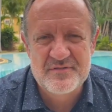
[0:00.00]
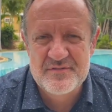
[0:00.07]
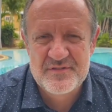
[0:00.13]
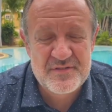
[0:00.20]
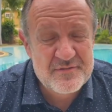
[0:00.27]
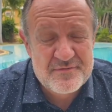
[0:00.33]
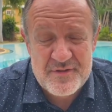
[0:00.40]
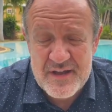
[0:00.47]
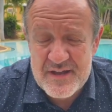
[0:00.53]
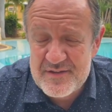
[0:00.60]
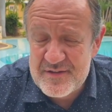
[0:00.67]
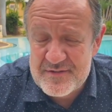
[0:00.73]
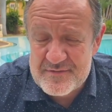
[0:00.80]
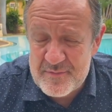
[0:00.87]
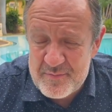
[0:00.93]

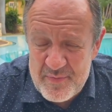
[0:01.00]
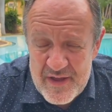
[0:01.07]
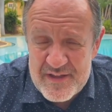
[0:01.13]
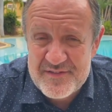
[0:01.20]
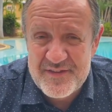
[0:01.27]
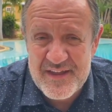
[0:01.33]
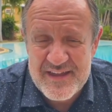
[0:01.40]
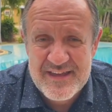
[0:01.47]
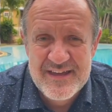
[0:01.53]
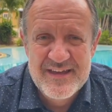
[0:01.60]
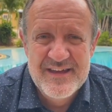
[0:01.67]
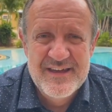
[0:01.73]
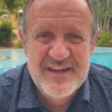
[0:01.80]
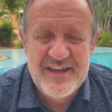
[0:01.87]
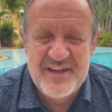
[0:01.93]
surrender, repenting,
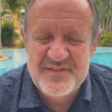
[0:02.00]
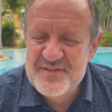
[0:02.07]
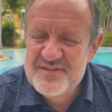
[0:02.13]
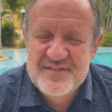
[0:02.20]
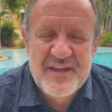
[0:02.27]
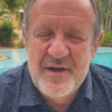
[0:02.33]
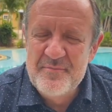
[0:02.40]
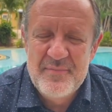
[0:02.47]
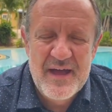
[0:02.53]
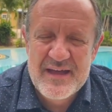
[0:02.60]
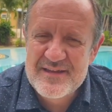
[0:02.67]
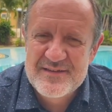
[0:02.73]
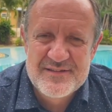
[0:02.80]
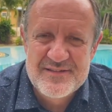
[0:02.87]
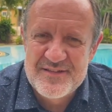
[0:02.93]
and just come back
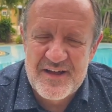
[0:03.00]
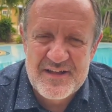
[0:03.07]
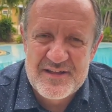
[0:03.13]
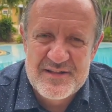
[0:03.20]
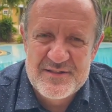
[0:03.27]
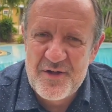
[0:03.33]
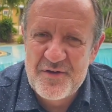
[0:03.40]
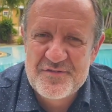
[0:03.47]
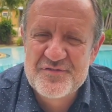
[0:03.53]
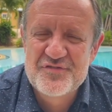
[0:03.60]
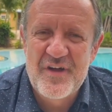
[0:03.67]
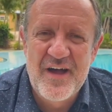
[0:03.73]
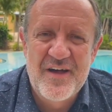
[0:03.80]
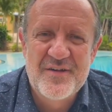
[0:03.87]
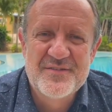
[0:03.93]
like a lost
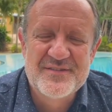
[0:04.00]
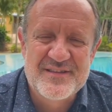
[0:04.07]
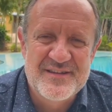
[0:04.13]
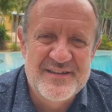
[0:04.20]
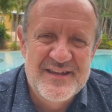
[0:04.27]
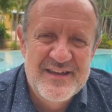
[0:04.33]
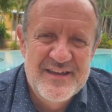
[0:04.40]
child and